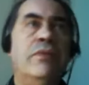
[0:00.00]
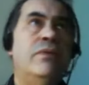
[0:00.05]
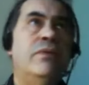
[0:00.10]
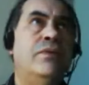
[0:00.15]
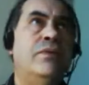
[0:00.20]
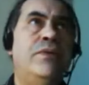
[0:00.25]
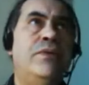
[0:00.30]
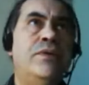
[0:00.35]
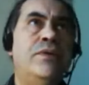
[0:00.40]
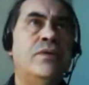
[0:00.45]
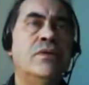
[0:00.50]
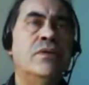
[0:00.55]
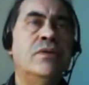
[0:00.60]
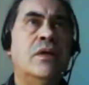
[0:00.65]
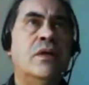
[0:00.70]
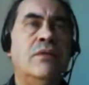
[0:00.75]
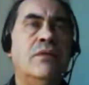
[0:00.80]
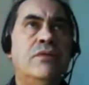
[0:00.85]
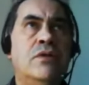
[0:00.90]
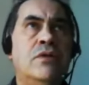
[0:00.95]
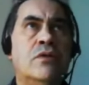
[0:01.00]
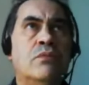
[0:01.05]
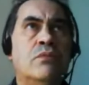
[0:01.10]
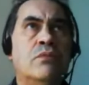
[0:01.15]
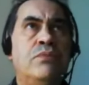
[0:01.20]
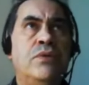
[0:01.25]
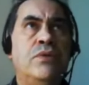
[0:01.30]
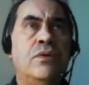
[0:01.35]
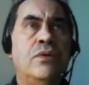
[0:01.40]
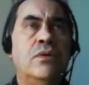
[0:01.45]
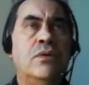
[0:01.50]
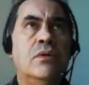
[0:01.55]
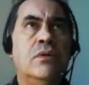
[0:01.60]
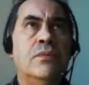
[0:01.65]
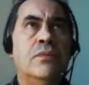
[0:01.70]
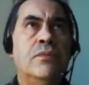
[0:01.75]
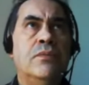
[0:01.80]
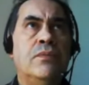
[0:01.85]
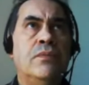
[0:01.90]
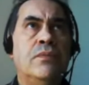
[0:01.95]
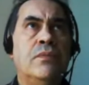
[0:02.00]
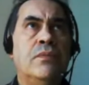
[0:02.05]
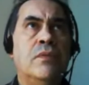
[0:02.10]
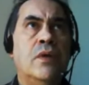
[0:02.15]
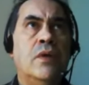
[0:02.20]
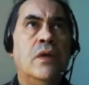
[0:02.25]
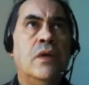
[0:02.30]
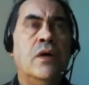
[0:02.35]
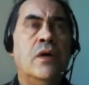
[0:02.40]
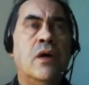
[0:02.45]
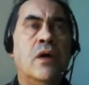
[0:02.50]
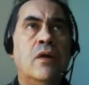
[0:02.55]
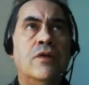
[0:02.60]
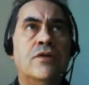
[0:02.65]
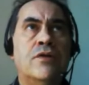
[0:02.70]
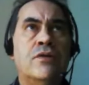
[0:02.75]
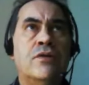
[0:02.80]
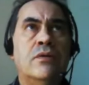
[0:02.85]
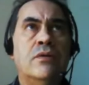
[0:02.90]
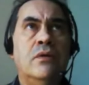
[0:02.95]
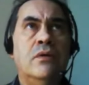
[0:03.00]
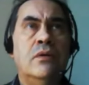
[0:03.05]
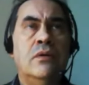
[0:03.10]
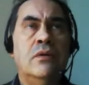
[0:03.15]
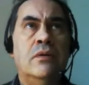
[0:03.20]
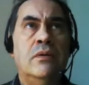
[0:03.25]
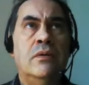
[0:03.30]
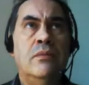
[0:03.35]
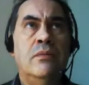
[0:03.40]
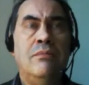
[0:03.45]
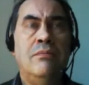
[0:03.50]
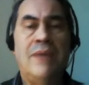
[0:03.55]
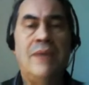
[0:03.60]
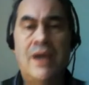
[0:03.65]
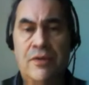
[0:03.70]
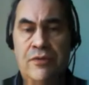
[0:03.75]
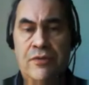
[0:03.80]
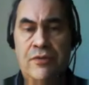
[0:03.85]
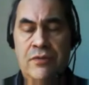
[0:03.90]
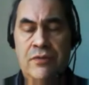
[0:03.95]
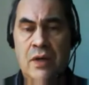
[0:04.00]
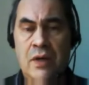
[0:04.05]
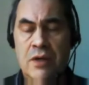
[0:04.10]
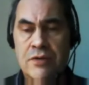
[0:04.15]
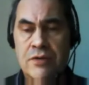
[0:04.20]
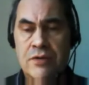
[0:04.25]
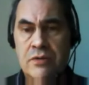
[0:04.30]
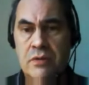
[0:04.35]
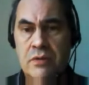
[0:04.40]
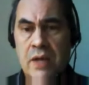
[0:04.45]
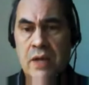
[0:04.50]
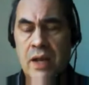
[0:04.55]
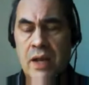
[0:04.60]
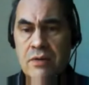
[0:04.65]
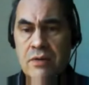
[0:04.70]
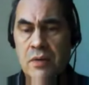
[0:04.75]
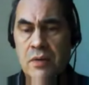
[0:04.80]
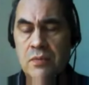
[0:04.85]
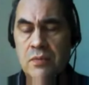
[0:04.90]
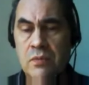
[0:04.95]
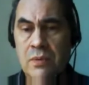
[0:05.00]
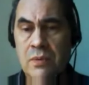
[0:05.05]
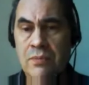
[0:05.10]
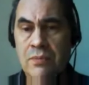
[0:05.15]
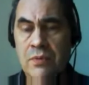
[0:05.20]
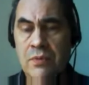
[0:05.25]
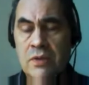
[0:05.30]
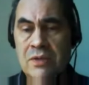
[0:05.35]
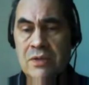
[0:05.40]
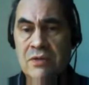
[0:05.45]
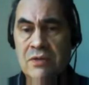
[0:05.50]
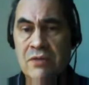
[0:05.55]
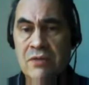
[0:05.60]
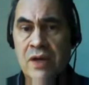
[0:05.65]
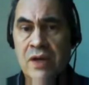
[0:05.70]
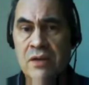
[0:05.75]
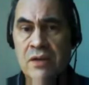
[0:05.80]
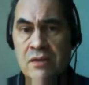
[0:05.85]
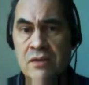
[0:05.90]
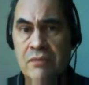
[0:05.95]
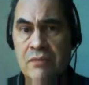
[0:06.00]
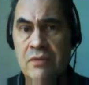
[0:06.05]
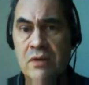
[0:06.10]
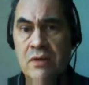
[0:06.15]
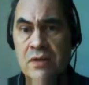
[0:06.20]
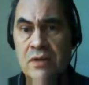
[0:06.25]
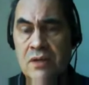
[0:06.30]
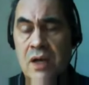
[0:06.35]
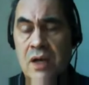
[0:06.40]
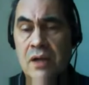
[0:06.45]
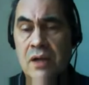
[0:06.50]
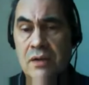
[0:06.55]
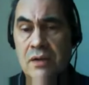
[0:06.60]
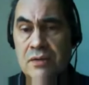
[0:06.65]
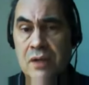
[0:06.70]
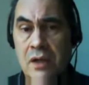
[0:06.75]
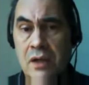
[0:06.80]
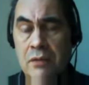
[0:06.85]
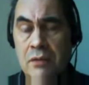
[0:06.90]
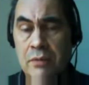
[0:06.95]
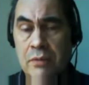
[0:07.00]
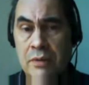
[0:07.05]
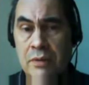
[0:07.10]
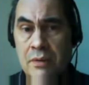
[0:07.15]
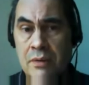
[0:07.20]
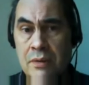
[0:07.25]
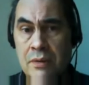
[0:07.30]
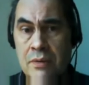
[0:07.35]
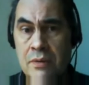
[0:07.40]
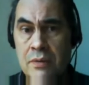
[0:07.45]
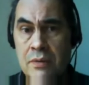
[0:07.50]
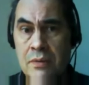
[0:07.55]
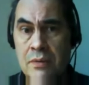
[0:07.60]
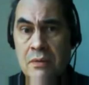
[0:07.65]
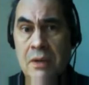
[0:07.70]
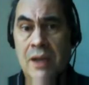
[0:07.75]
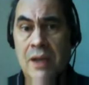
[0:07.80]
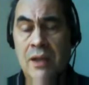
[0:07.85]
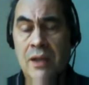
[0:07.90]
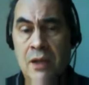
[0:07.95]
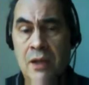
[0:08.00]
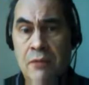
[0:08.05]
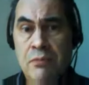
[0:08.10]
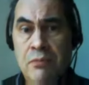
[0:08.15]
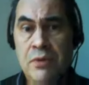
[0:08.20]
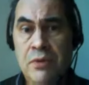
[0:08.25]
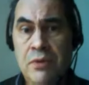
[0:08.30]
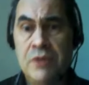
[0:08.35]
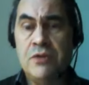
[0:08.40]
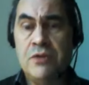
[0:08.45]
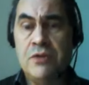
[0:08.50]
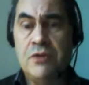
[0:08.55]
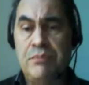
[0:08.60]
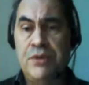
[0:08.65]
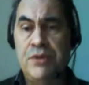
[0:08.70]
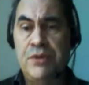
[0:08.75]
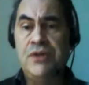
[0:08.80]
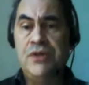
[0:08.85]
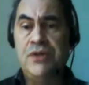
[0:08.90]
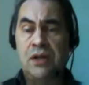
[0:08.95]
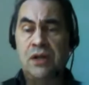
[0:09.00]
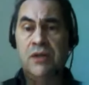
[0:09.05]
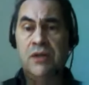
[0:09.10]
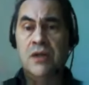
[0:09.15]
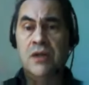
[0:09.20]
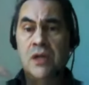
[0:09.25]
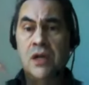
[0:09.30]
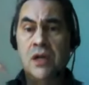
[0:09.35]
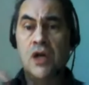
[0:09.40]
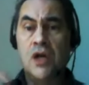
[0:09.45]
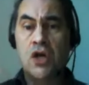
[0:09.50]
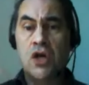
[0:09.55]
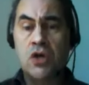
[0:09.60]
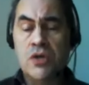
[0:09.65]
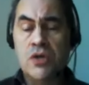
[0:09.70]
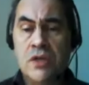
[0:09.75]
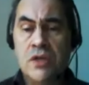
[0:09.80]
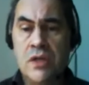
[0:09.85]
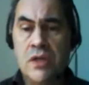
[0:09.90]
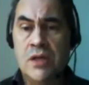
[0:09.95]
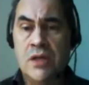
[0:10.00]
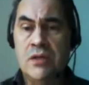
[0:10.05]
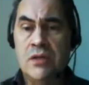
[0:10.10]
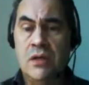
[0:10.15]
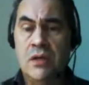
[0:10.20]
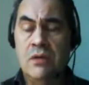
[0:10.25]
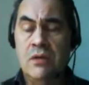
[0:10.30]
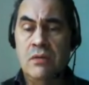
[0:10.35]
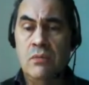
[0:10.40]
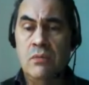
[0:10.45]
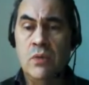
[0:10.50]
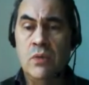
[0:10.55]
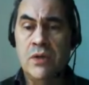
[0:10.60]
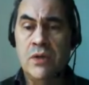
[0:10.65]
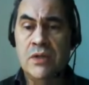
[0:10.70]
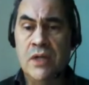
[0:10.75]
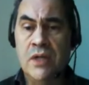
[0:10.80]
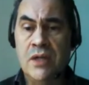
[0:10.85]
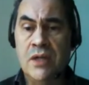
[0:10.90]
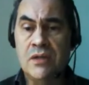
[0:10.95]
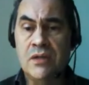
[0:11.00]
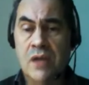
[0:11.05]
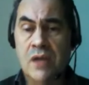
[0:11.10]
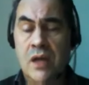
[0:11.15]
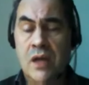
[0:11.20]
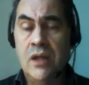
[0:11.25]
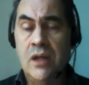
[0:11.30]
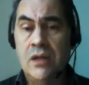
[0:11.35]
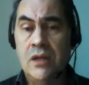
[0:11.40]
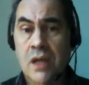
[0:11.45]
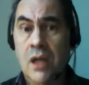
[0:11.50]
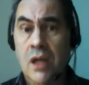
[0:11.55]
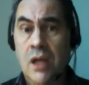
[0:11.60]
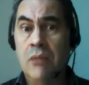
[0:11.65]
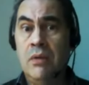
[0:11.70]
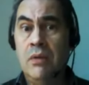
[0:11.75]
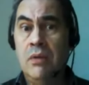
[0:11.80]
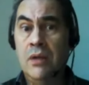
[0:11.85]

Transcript: this is kind of just pure cultural math, cultural algorithm. If we just define something as unattainable, and if we sort of project goodness on what is unattainable,